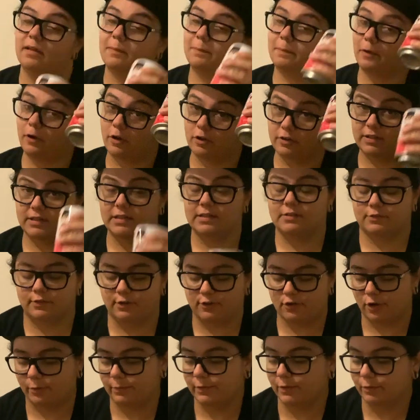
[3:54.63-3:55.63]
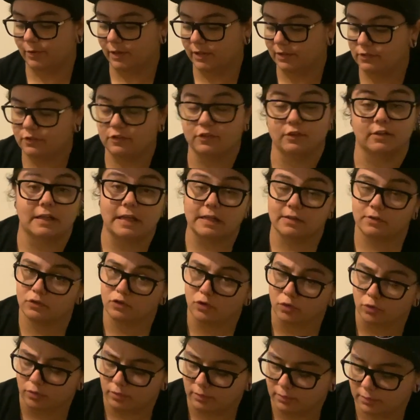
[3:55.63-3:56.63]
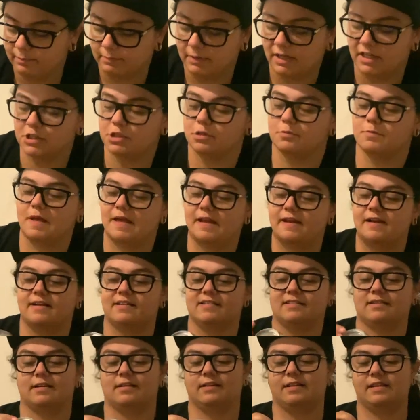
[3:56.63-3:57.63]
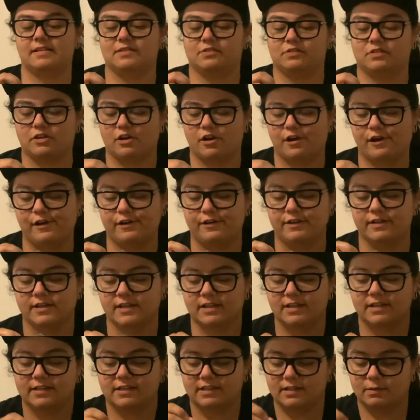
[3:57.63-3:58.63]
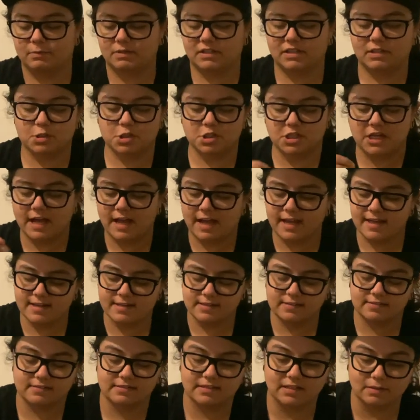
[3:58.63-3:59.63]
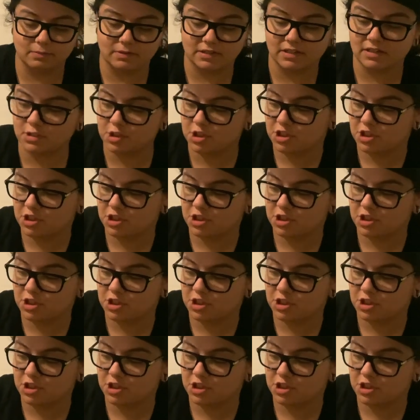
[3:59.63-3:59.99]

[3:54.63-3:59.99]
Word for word: the Pog is a common one. So that's good. Martian Manhunter, let's go. Give me the chase. Give me the